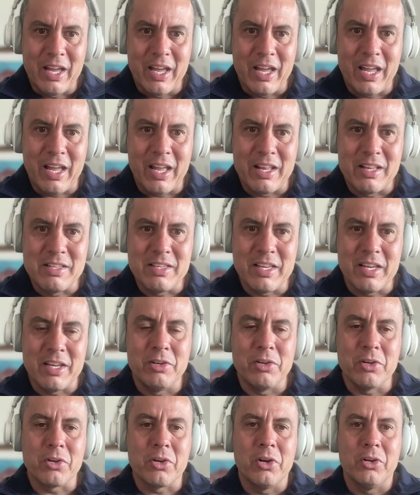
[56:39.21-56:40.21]
And
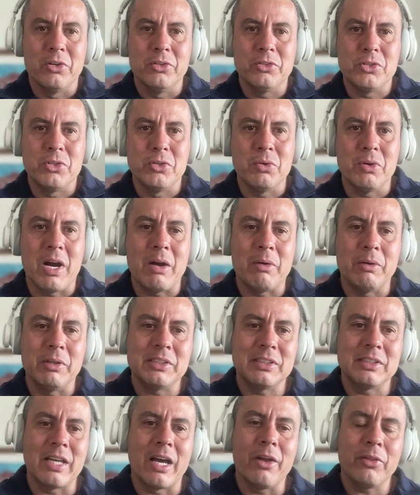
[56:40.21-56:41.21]
then you go 2
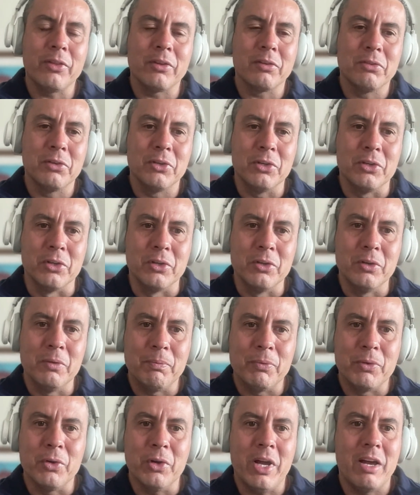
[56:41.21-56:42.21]
hours south of you,
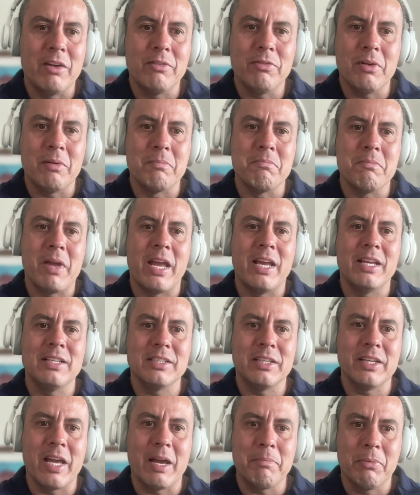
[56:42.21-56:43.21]
you have
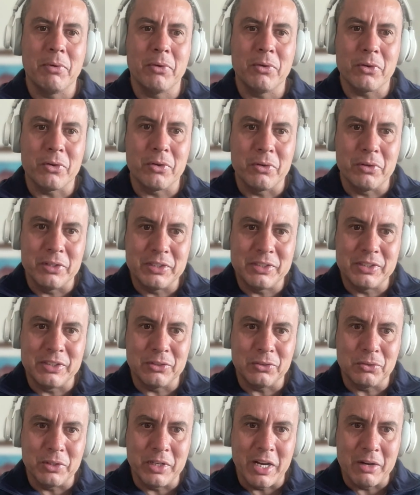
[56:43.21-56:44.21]
amazing apple growers.
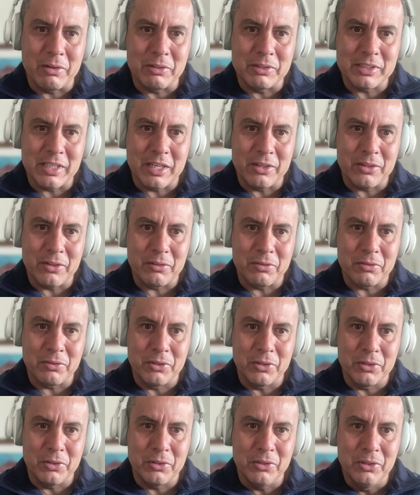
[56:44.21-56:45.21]
So 3 hours south of
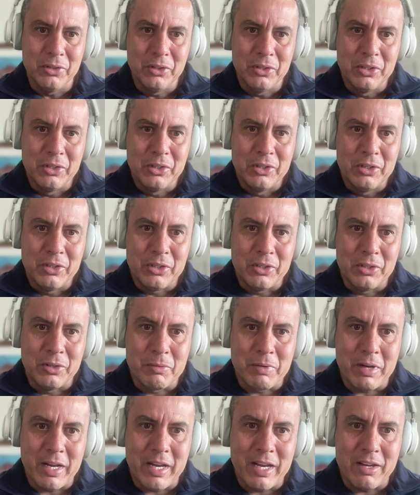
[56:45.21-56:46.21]
you
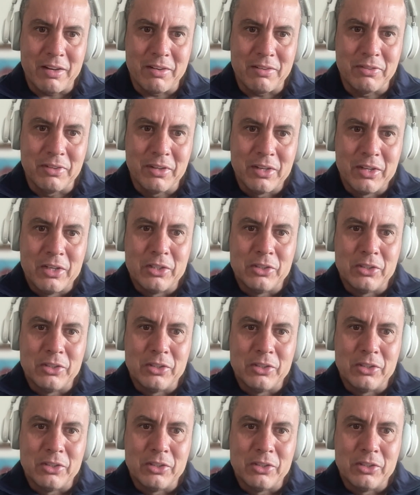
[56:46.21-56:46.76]
might have.